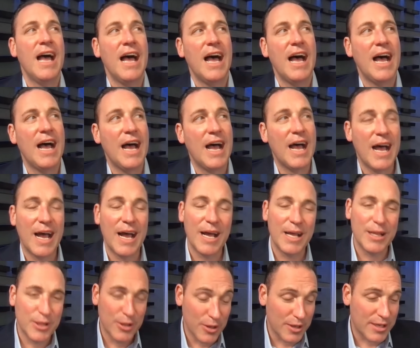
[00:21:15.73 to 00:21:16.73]

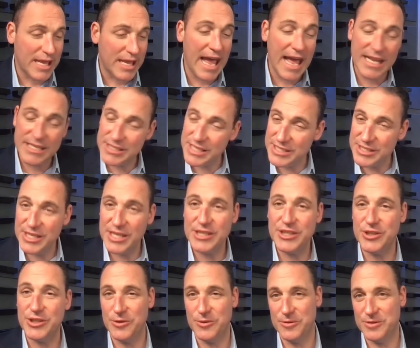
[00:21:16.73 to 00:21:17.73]
look, has its
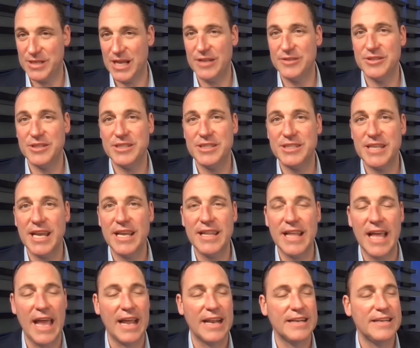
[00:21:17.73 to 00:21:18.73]
issues. I'll just say
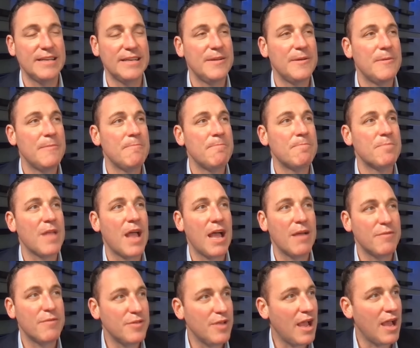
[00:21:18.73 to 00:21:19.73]
that.
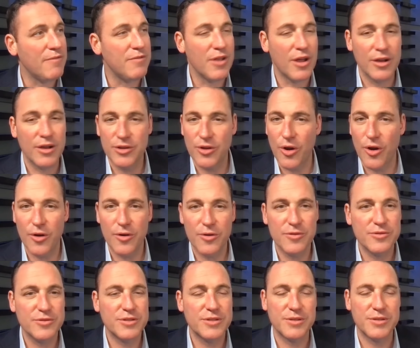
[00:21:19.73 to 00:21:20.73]
I've young
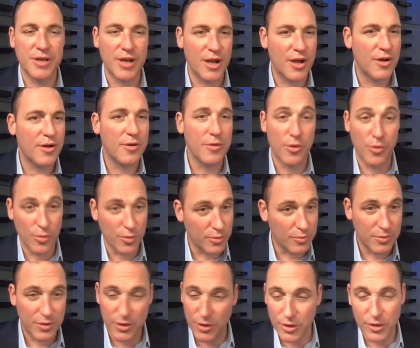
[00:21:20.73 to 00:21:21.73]
daughters, who are
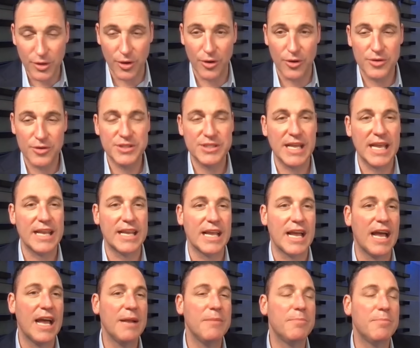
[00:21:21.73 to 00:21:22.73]
good girls, thank
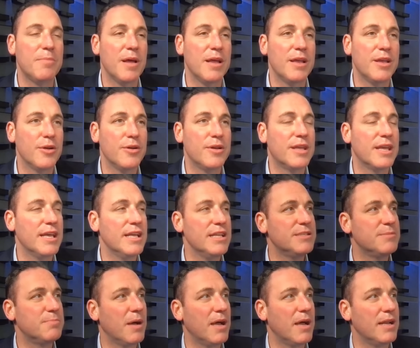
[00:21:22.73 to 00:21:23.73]
God, good kids,
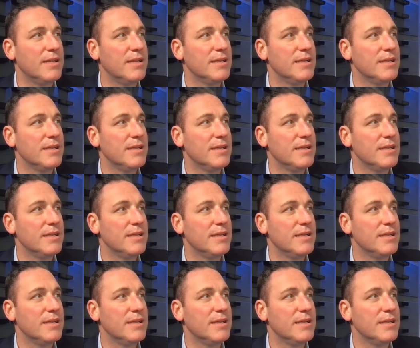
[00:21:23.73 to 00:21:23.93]
but